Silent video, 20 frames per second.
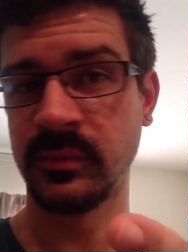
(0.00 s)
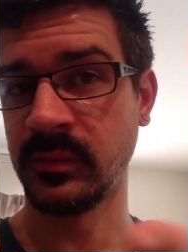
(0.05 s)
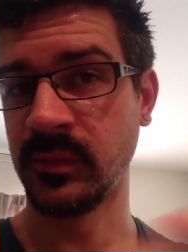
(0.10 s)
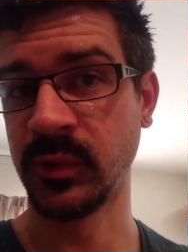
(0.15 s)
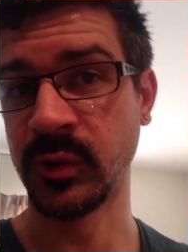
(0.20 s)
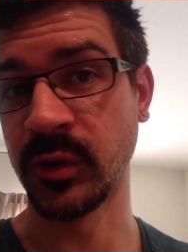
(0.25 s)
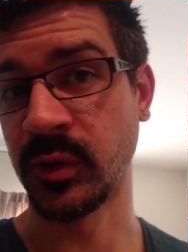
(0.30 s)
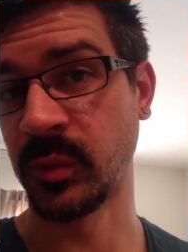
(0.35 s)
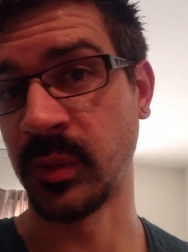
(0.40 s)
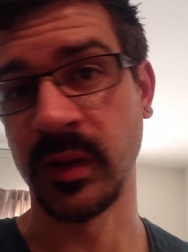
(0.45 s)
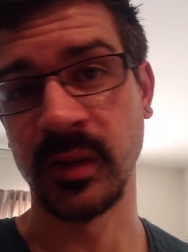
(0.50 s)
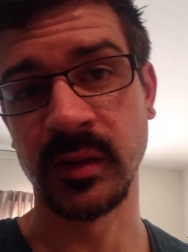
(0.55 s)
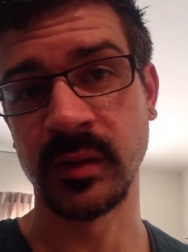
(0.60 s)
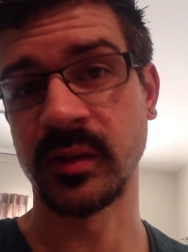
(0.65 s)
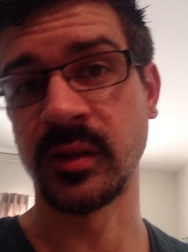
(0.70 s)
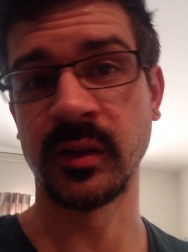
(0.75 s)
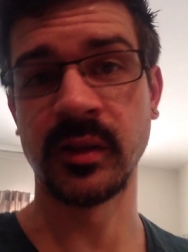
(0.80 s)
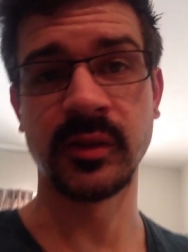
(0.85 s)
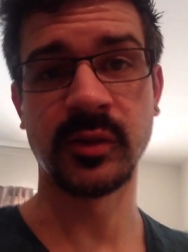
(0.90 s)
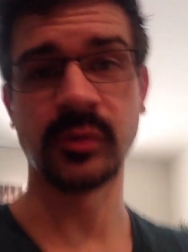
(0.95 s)
you're the one that's
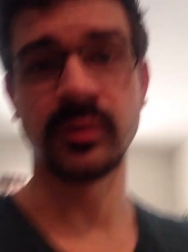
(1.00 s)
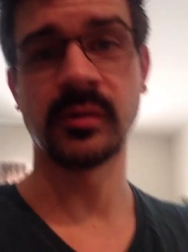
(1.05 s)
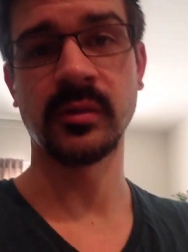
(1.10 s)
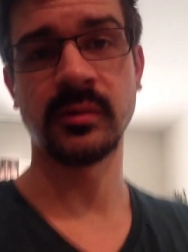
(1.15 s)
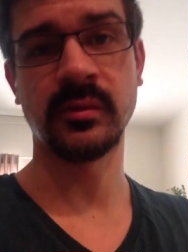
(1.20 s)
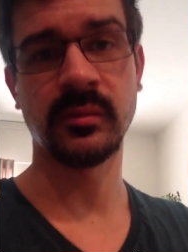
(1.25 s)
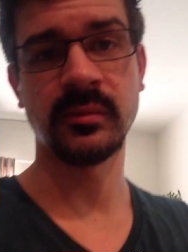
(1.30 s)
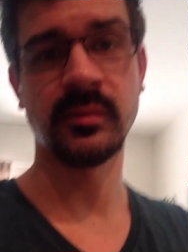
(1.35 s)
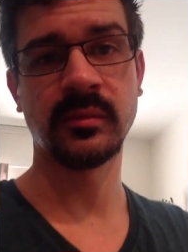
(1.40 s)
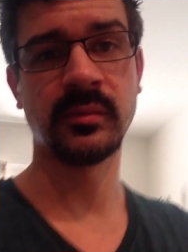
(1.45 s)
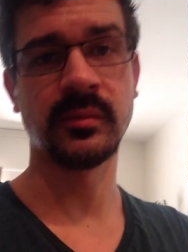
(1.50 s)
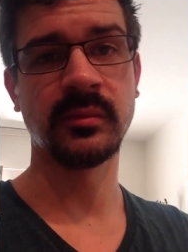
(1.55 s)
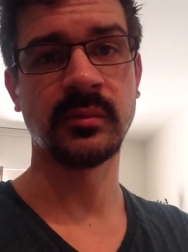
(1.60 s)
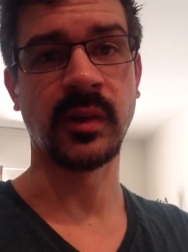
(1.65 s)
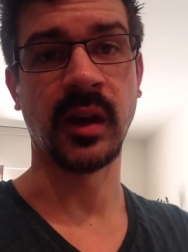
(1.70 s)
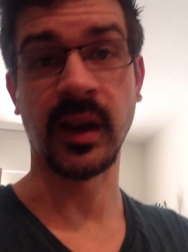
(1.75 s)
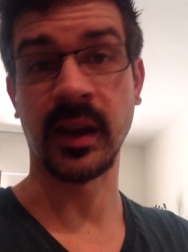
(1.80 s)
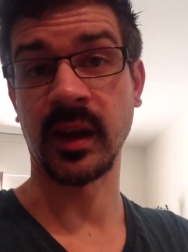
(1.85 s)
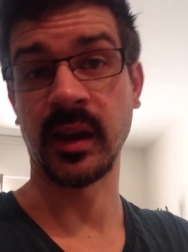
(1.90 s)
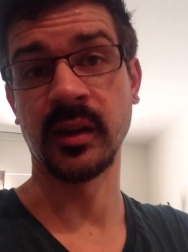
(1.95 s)
got to do it.
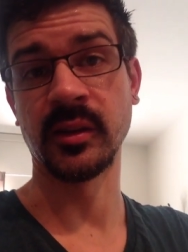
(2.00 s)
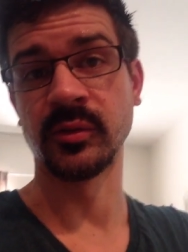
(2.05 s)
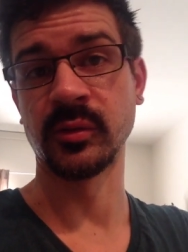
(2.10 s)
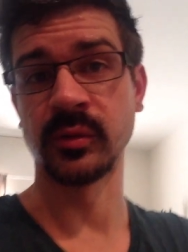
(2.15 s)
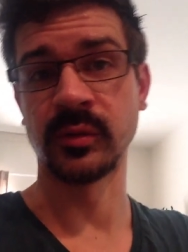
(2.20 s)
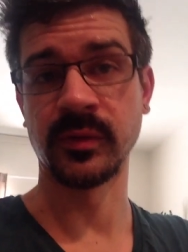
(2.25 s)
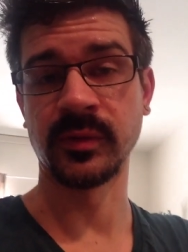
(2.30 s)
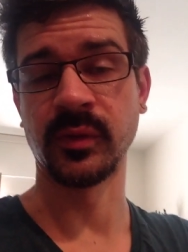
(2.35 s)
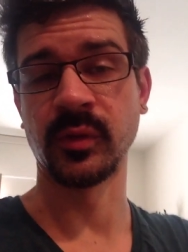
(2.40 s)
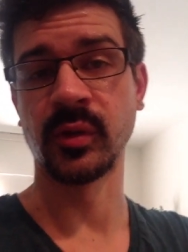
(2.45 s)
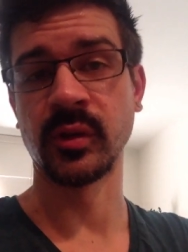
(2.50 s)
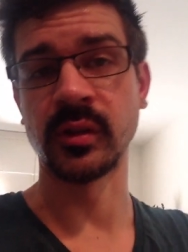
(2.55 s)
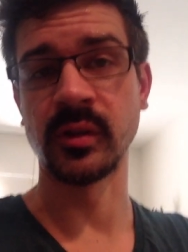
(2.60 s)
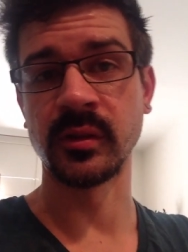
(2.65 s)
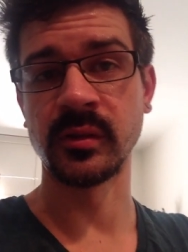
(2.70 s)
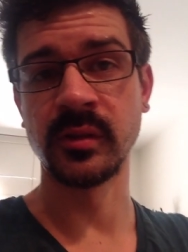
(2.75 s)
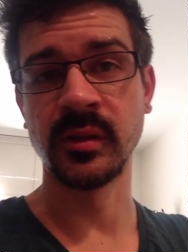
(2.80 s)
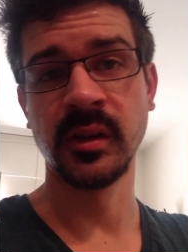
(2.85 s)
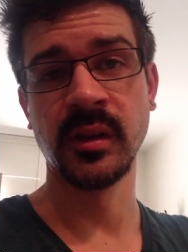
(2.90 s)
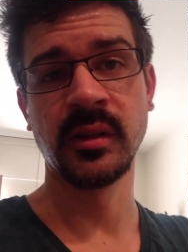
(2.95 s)
I can't do it for
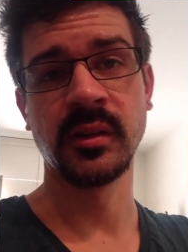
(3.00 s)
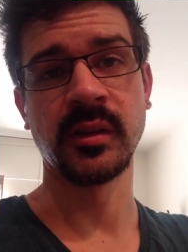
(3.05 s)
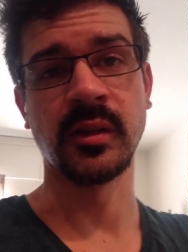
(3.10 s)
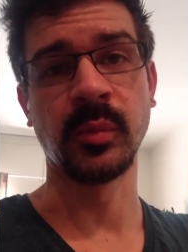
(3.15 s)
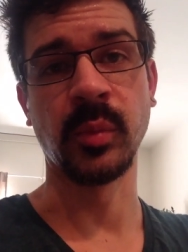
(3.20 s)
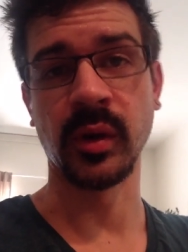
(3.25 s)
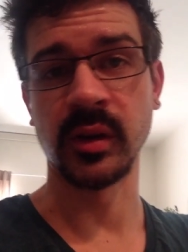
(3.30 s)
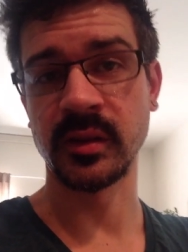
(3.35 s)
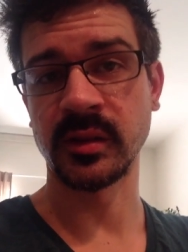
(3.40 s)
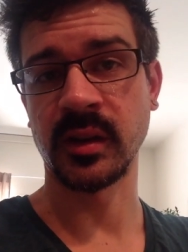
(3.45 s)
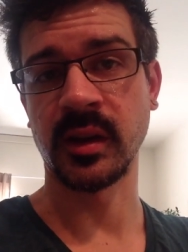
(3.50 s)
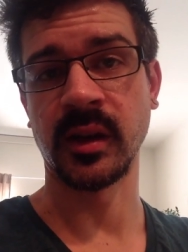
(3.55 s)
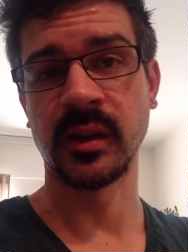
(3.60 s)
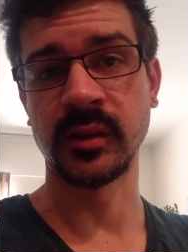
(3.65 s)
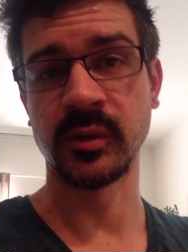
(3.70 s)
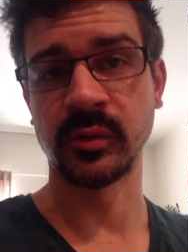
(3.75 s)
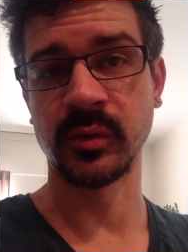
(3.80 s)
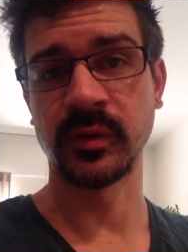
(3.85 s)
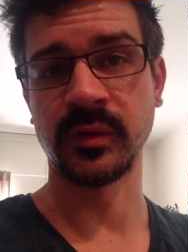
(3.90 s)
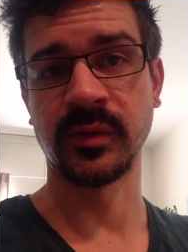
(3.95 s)
you. Your boss can't
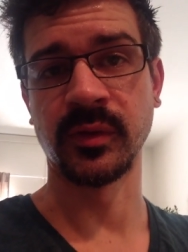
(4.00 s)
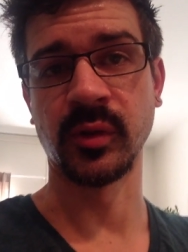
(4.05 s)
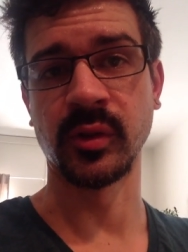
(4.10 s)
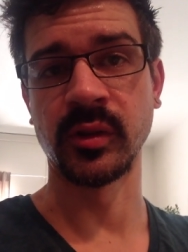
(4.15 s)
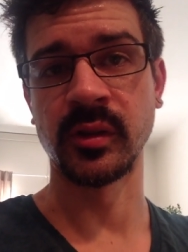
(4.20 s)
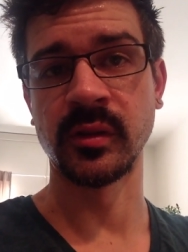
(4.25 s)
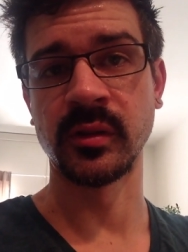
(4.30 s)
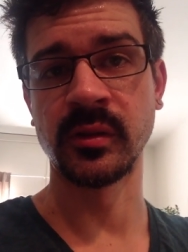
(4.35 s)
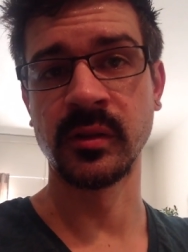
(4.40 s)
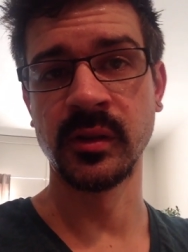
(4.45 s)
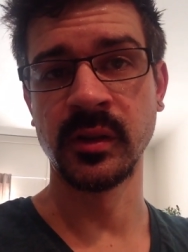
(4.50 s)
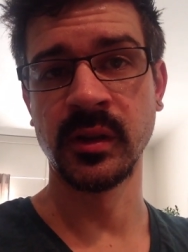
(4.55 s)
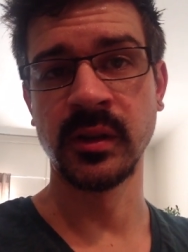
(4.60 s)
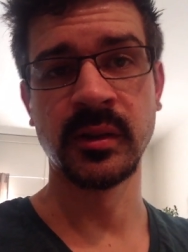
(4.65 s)
do it for you.